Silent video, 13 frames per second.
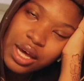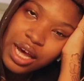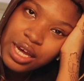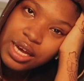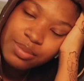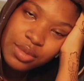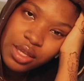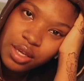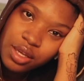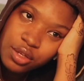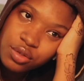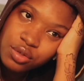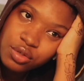I'm
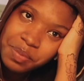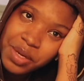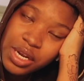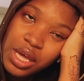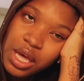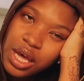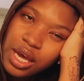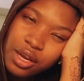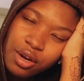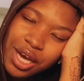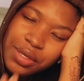thinking it too. But, you know,